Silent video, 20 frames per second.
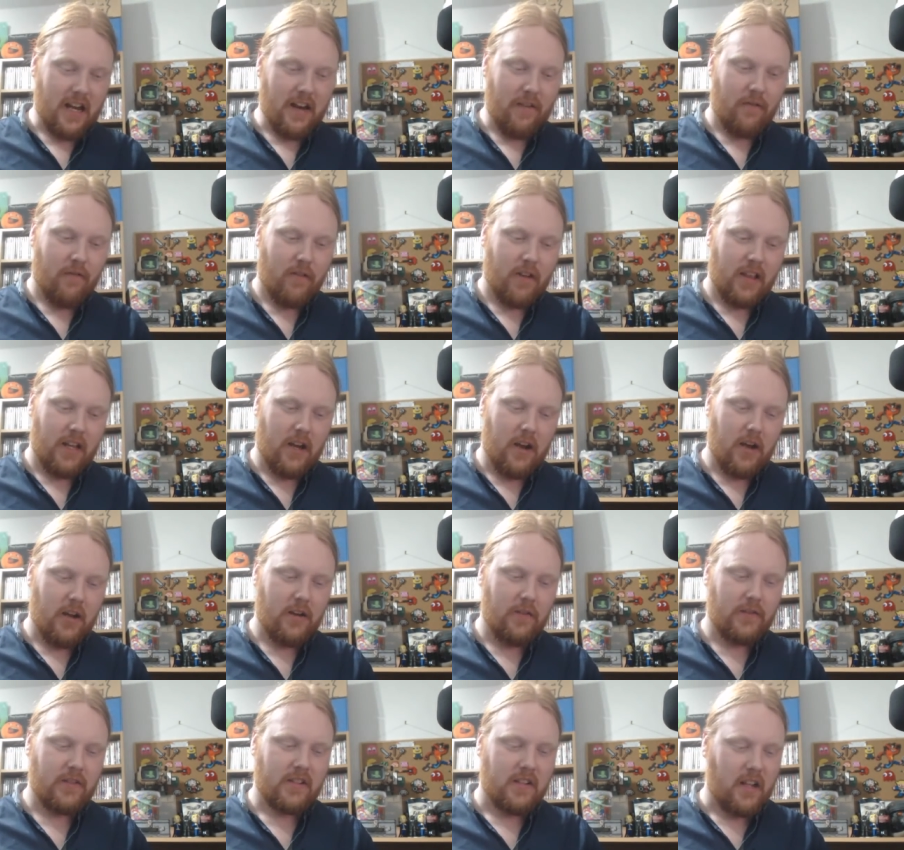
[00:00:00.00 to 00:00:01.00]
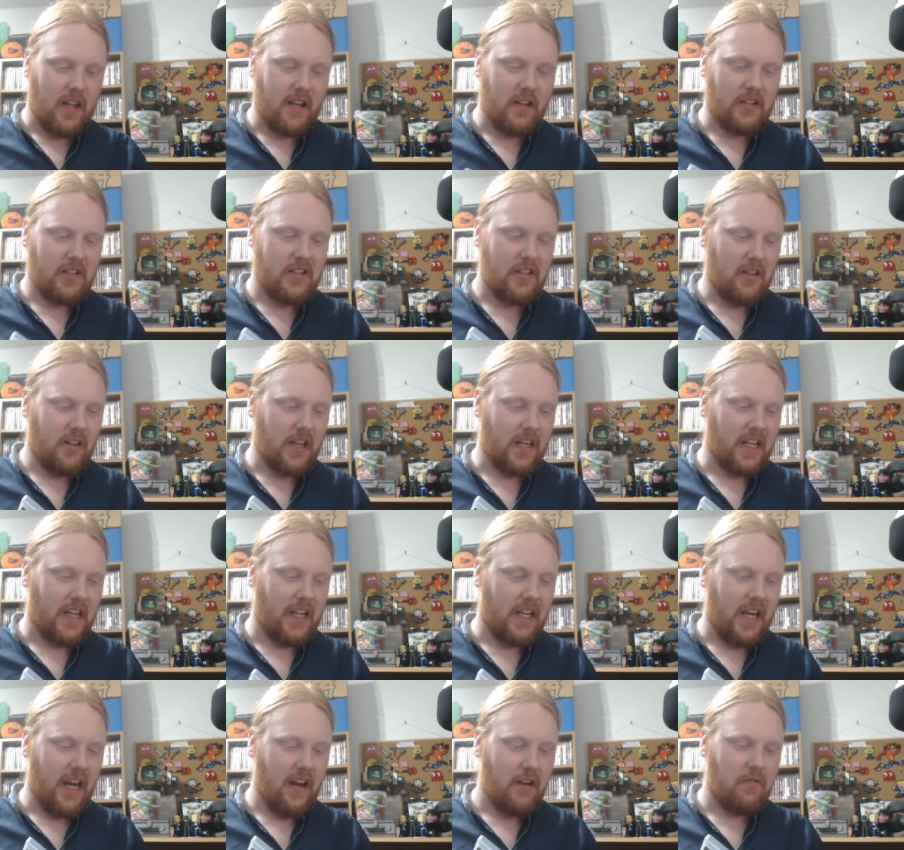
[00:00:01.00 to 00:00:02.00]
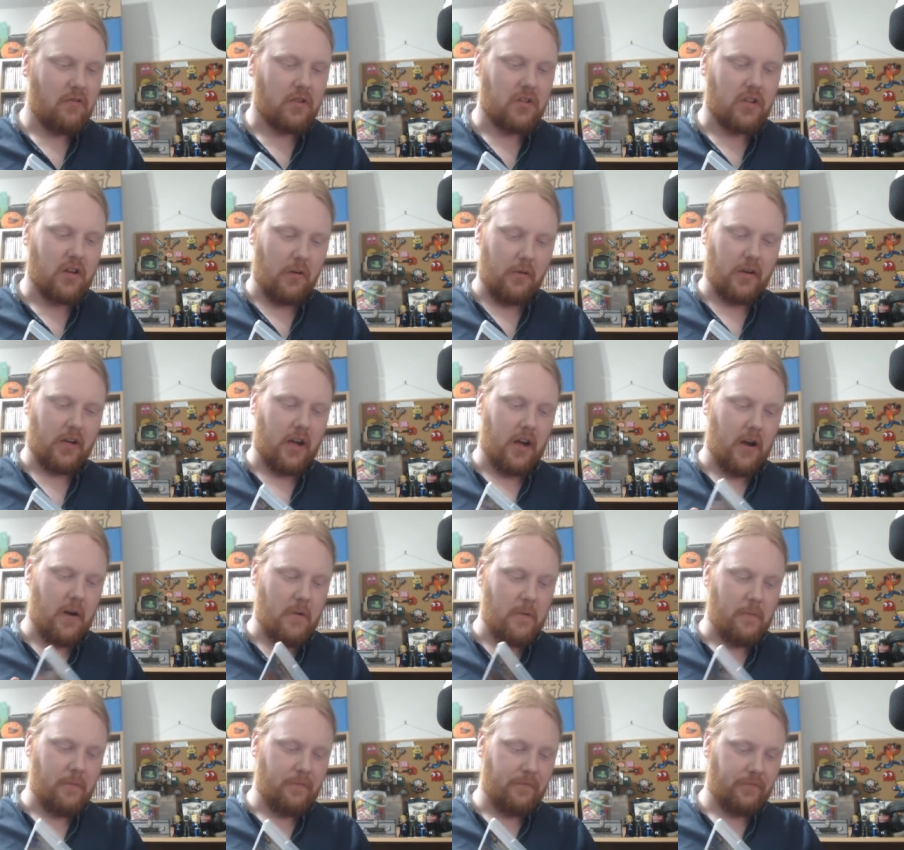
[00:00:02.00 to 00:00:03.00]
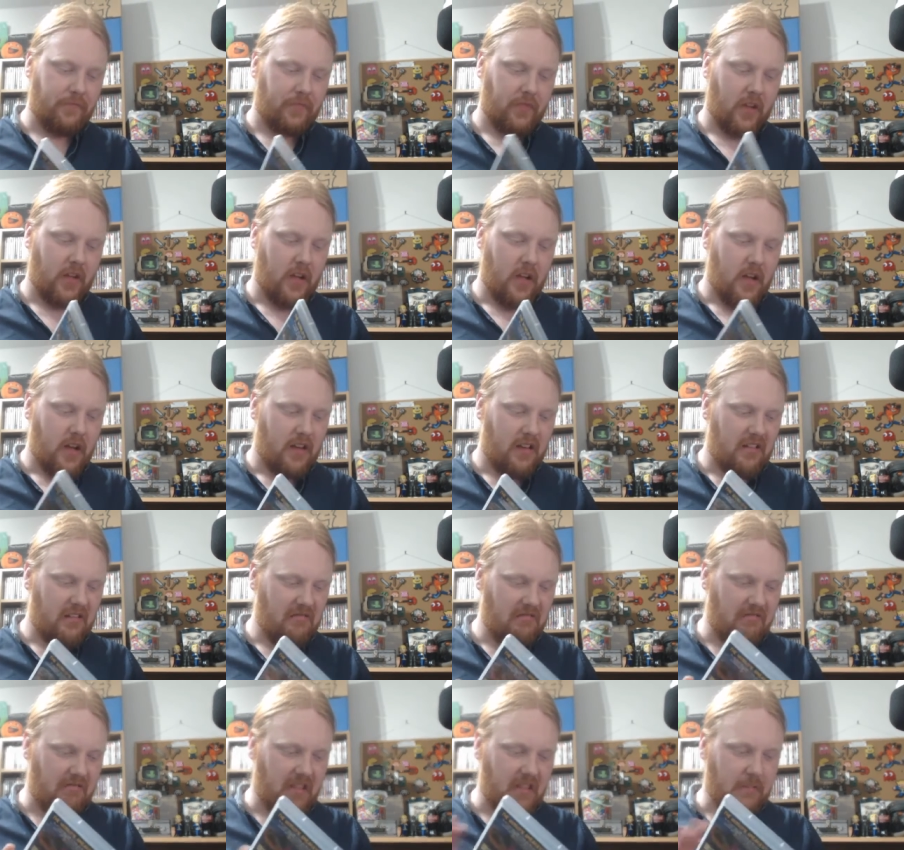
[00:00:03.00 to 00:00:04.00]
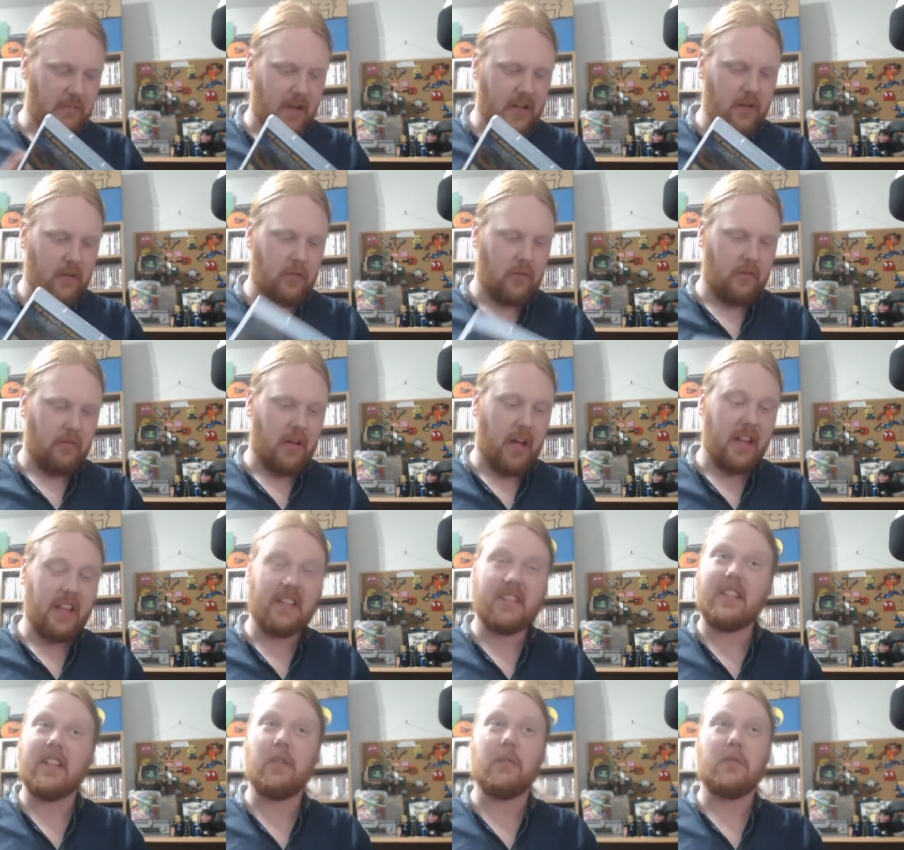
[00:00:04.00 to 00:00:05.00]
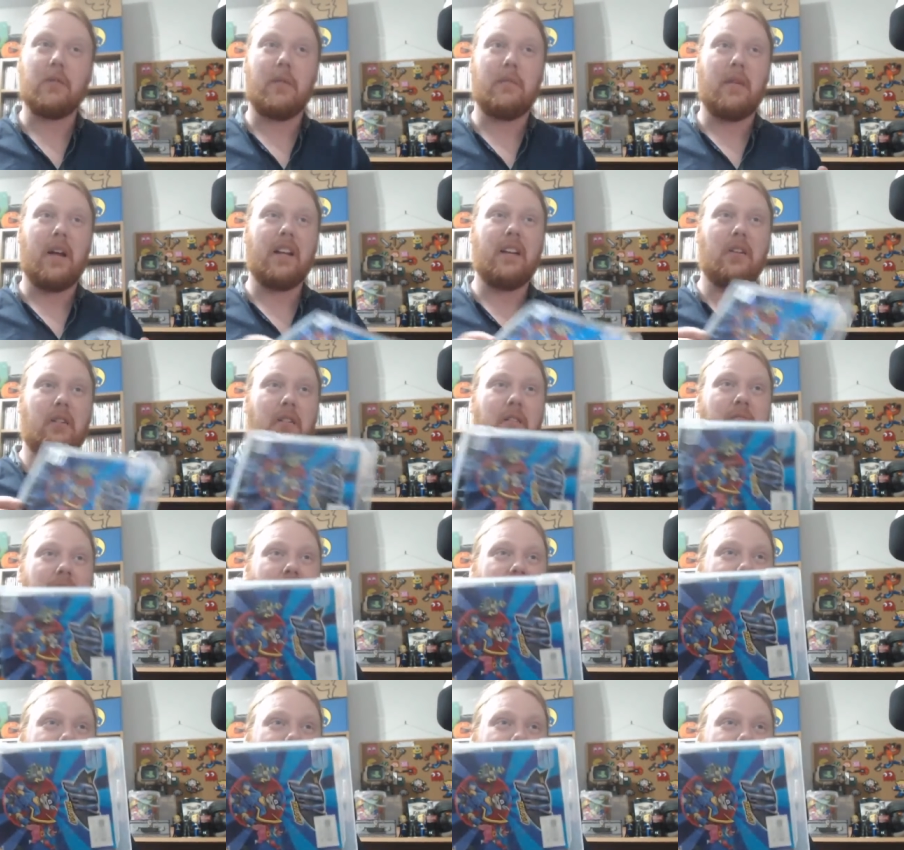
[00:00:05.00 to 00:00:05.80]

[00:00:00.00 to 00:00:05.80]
I never really heard of Sly until like a year or two ago. Ooh, this manual. At least it comes with the manual,